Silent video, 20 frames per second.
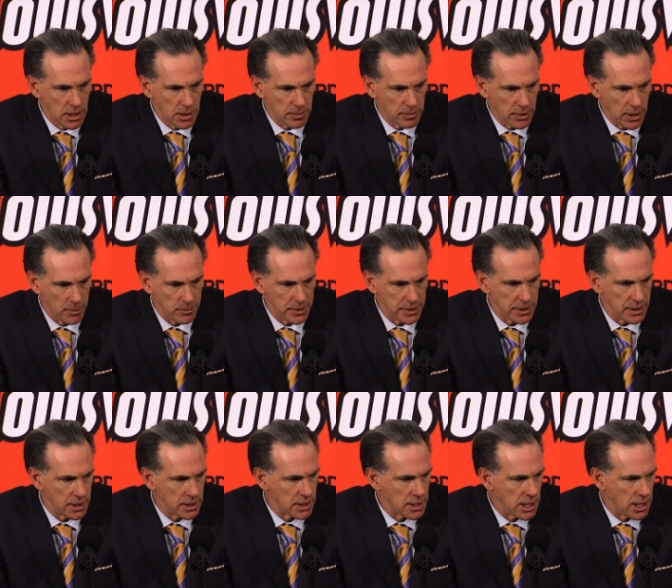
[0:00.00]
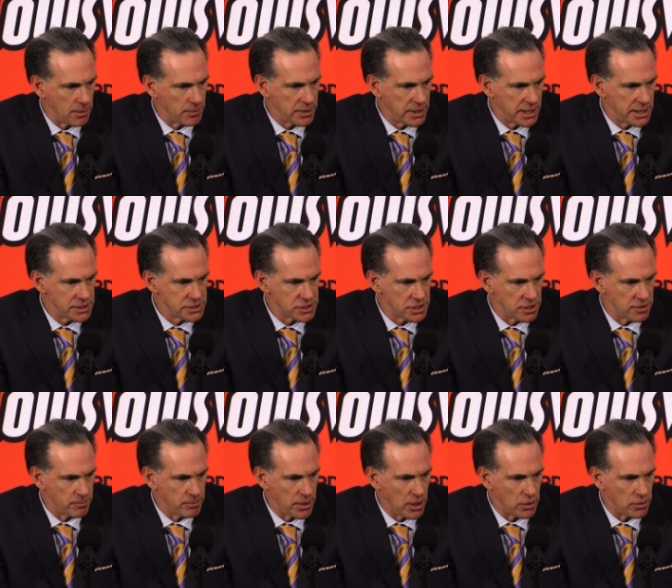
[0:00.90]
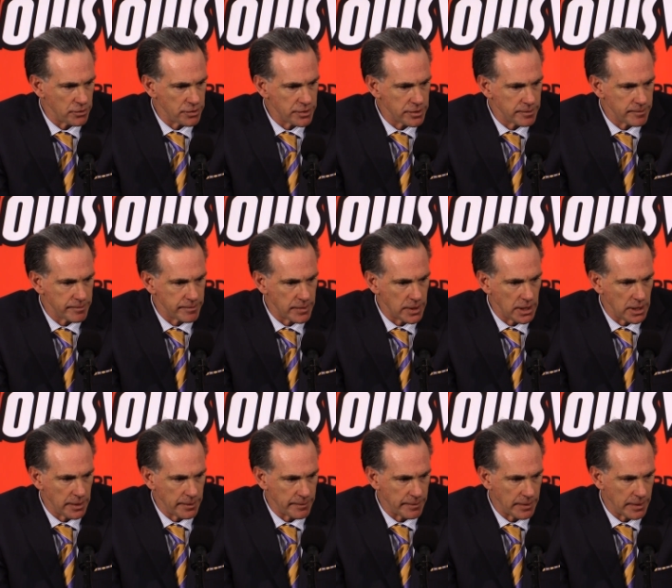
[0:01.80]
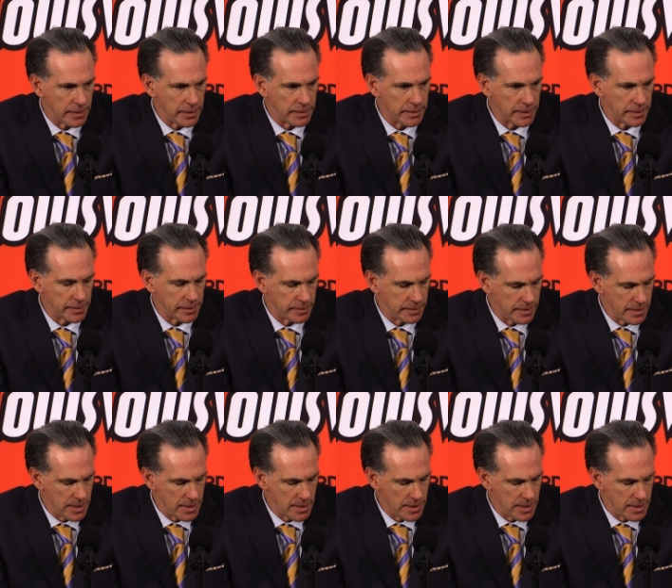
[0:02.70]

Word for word: probably a combination of both. You know, they.